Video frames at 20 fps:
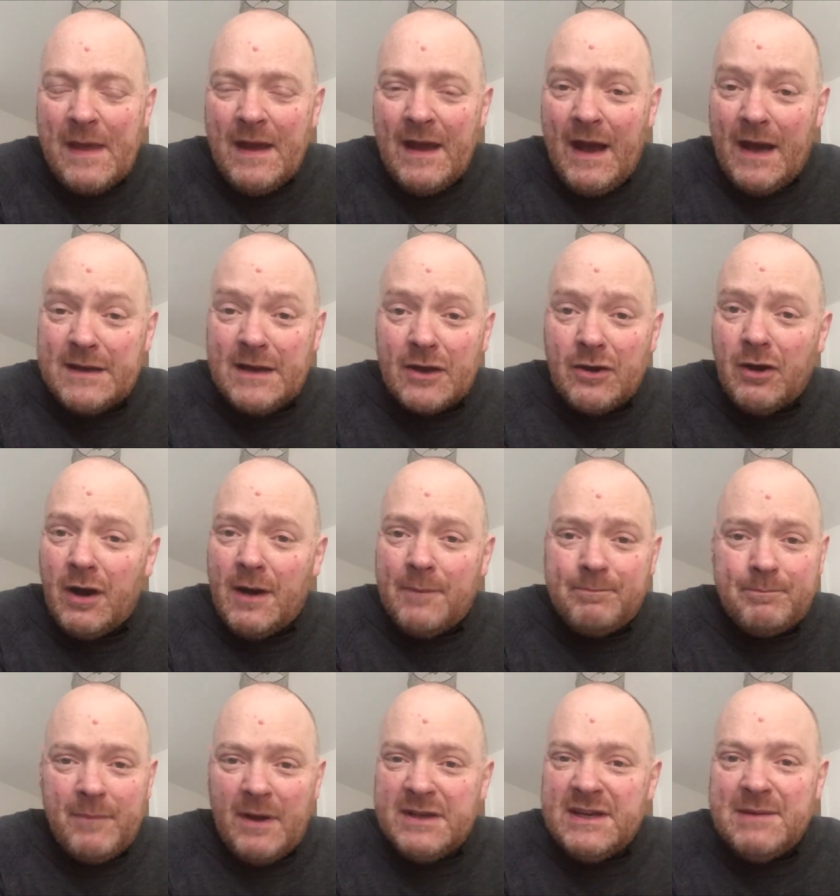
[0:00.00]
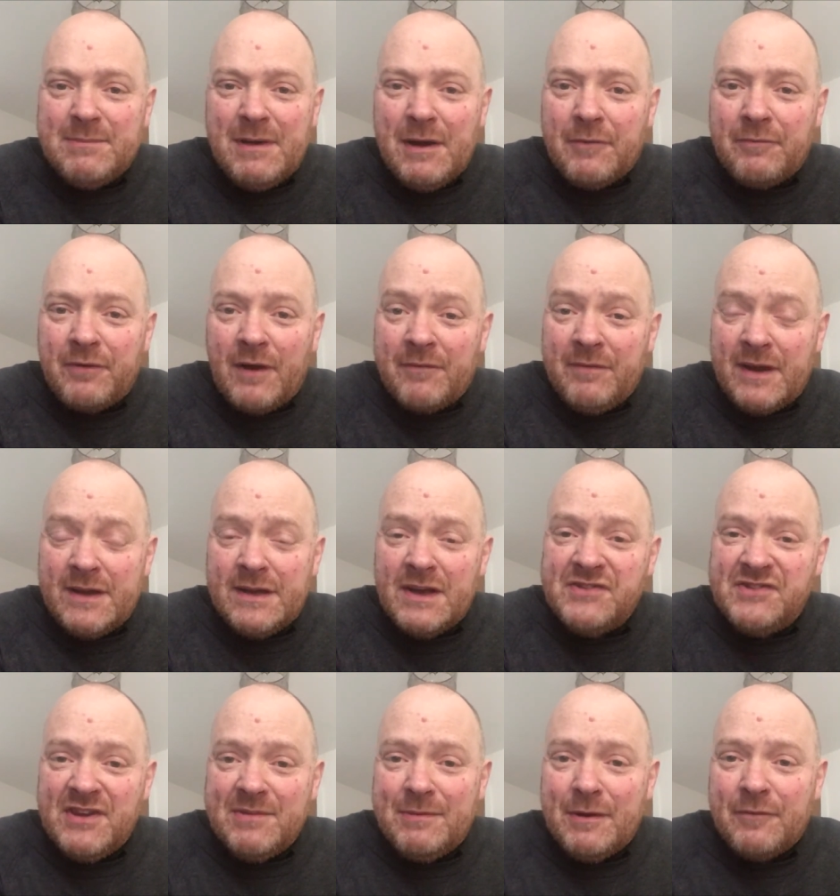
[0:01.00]
And I got an email, a very
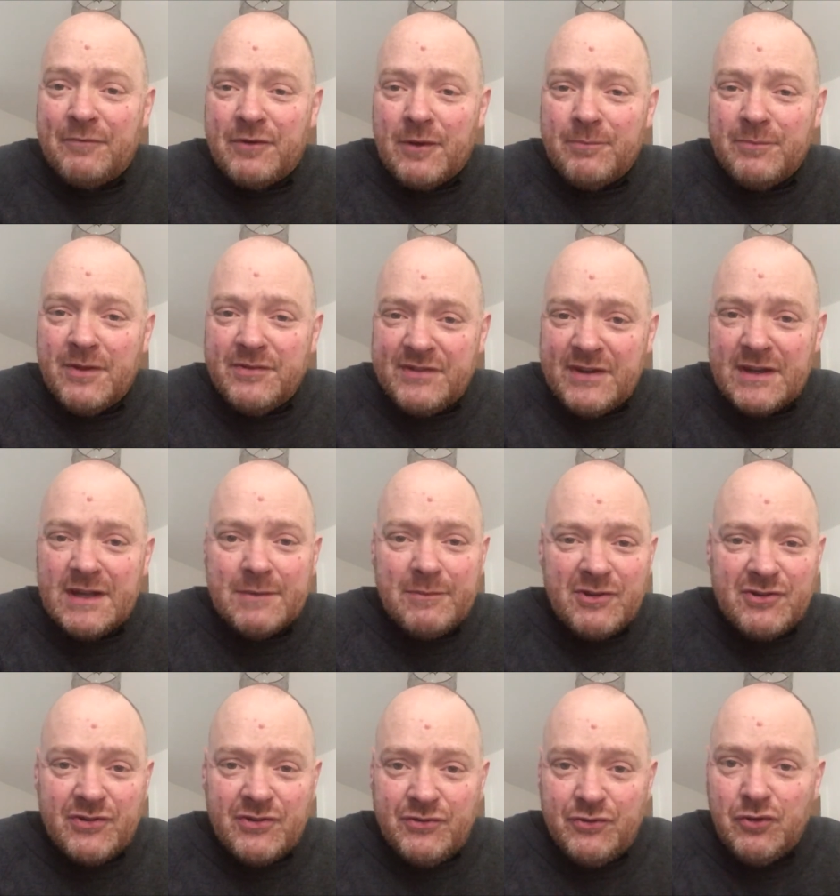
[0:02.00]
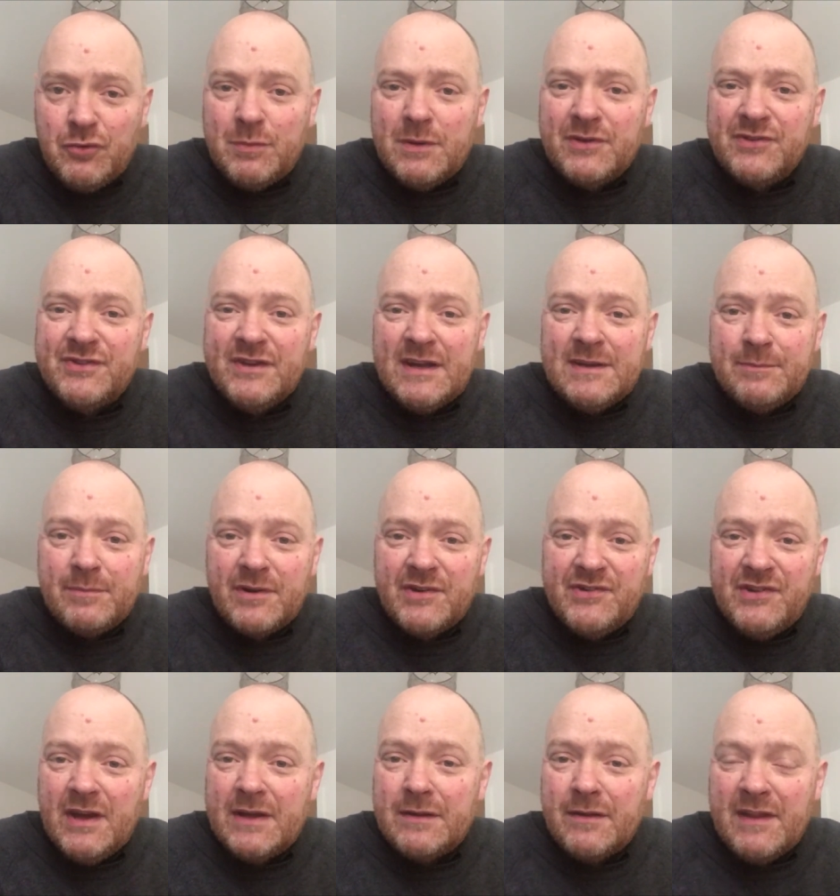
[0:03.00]
nice email from the dealer, which is Two Wheels in Edinburgh,
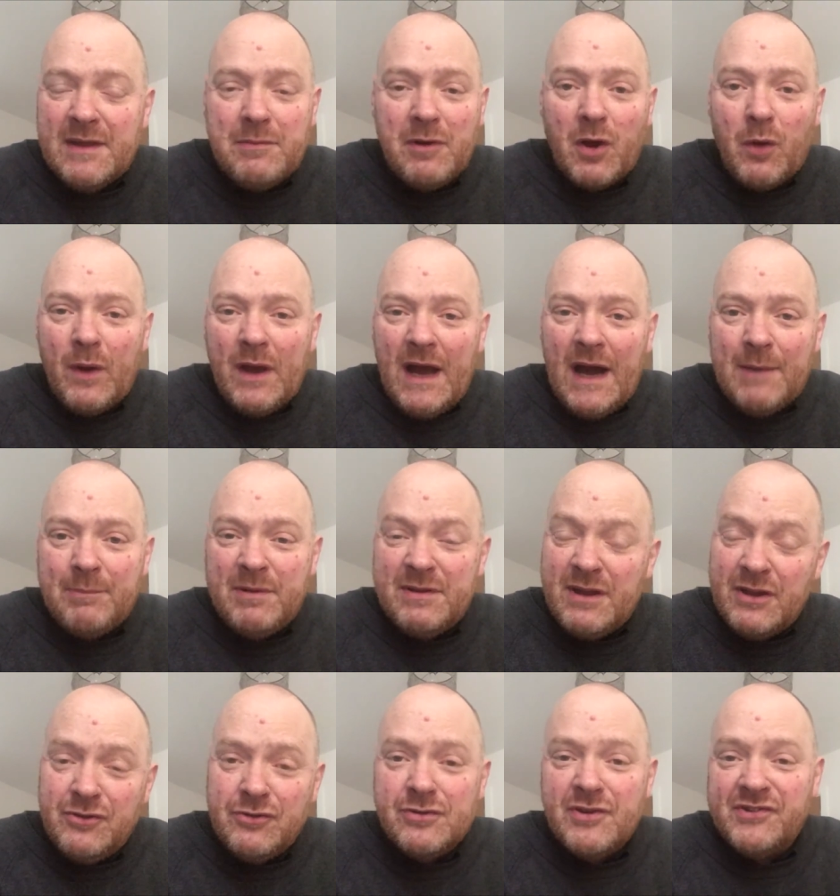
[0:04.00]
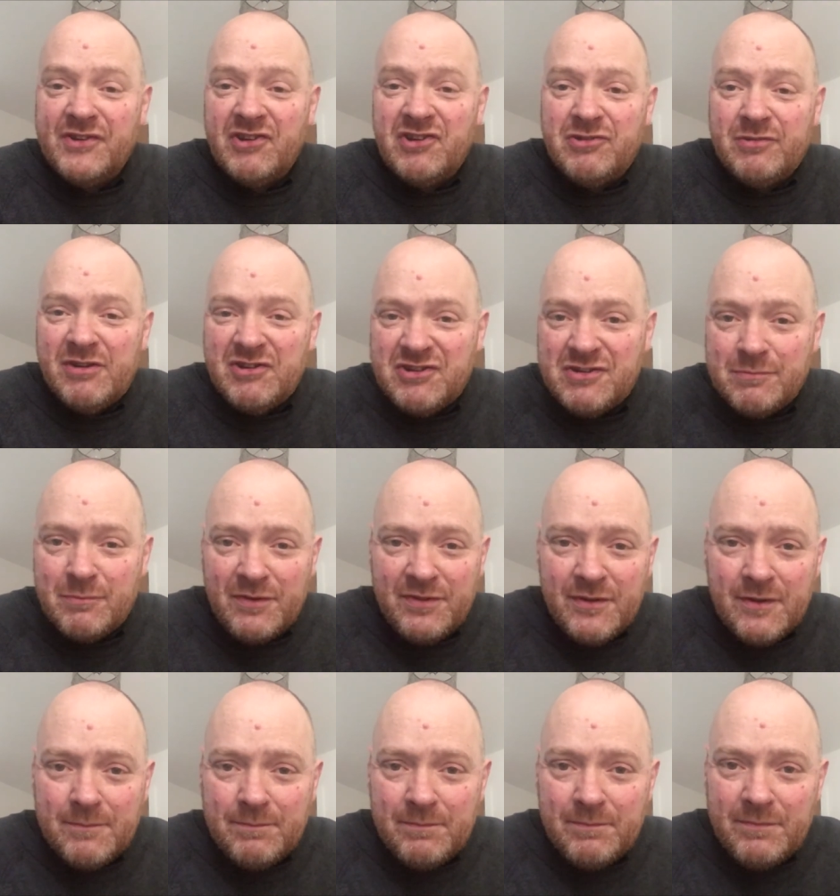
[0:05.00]
saying that they were quite happy. They knew the situation with
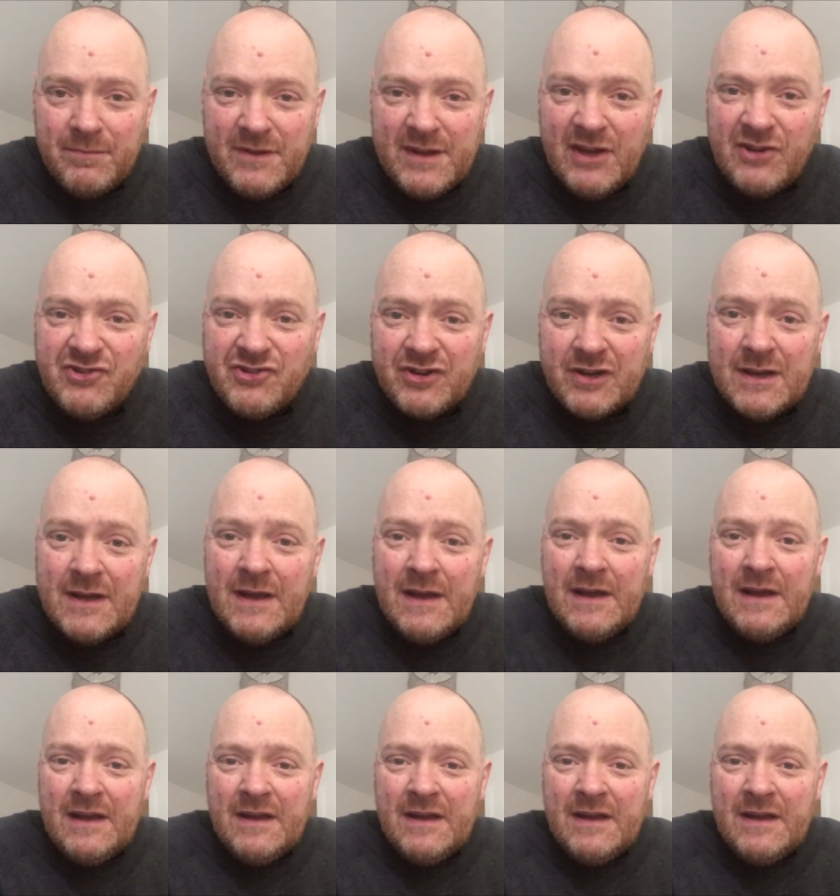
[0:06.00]
the injury.